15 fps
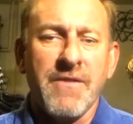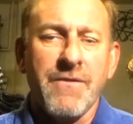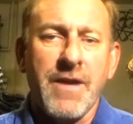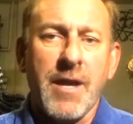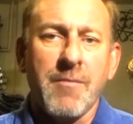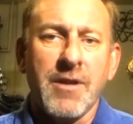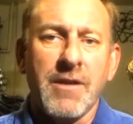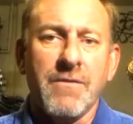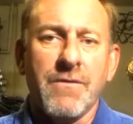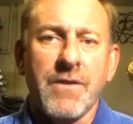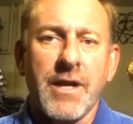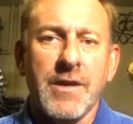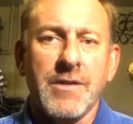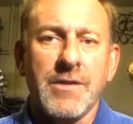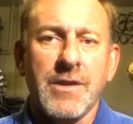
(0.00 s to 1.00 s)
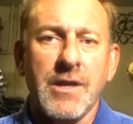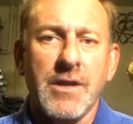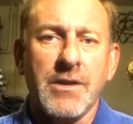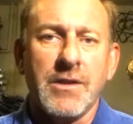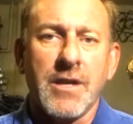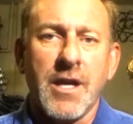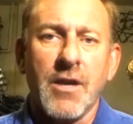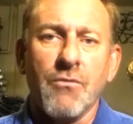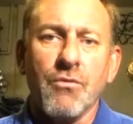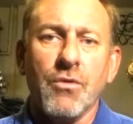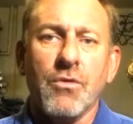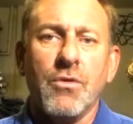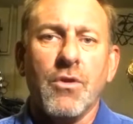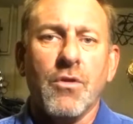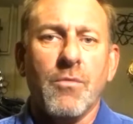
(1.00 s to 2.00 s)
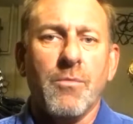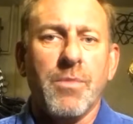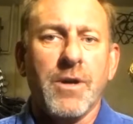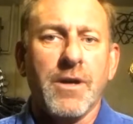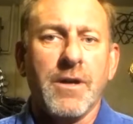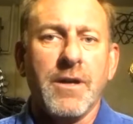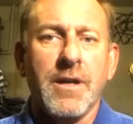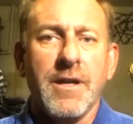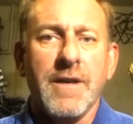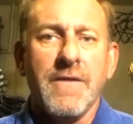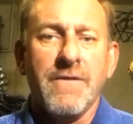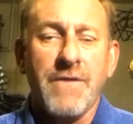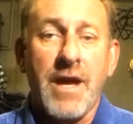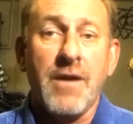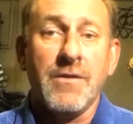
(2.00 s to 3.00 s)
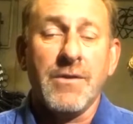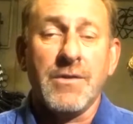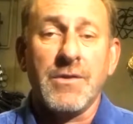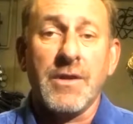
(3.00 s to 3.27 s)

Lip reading: my family and friends these kind of Rube Goldberg fountains.